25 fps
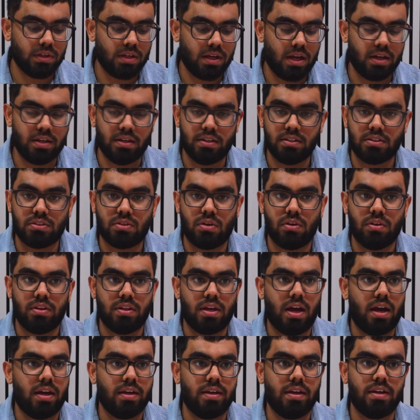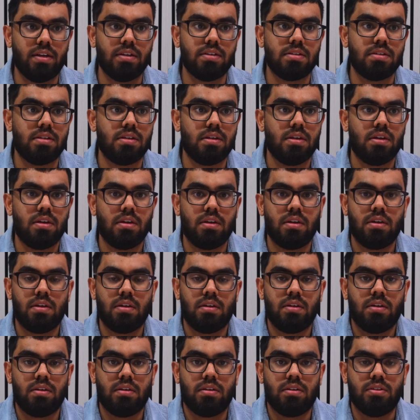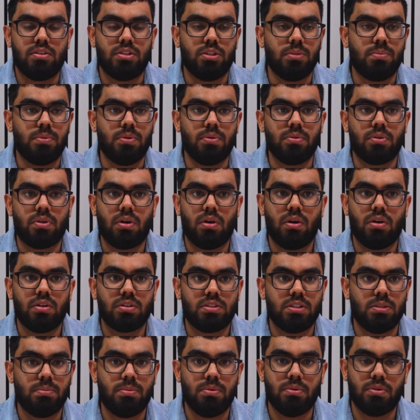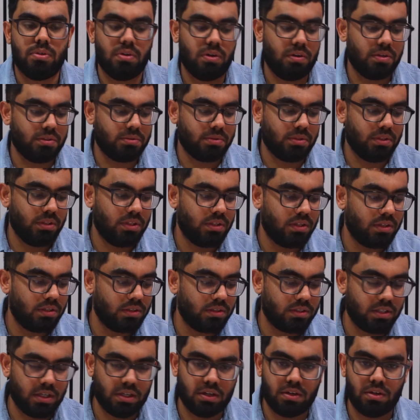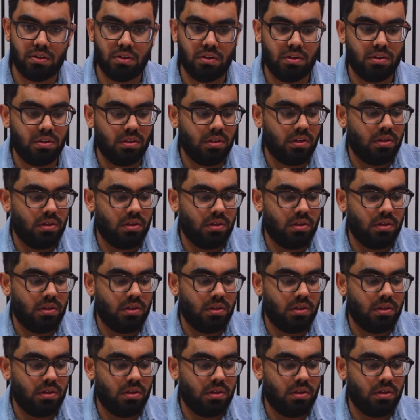and it's got the high-end GPU core, CPU core as well, 10 core.